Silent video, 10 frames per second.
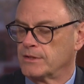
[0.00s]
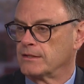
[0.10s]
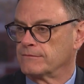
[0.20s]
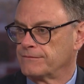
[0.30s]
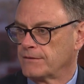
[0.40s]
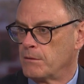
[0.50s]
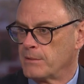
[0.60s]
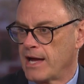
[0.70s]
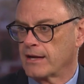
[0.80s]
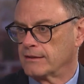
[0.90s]
kind of come
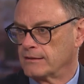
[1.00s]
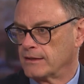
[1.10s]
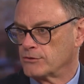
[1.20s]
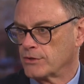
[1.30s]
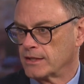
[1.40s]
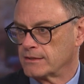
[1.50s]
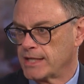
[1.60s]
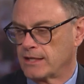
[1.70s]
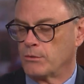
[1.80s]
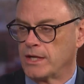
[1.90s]
back and try to
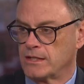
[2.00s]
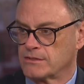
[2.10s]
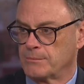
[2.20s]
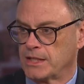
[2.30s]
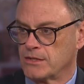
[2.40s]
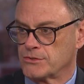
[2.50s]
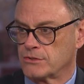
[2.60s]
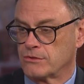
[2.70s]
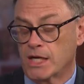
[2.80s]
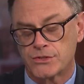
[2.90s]
take away somebody
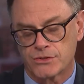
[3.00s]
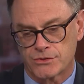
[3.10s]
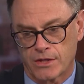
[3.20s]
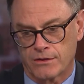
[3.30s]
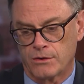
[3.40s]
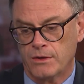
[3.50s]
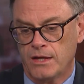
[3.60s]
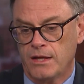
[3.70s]
else's credentials. Although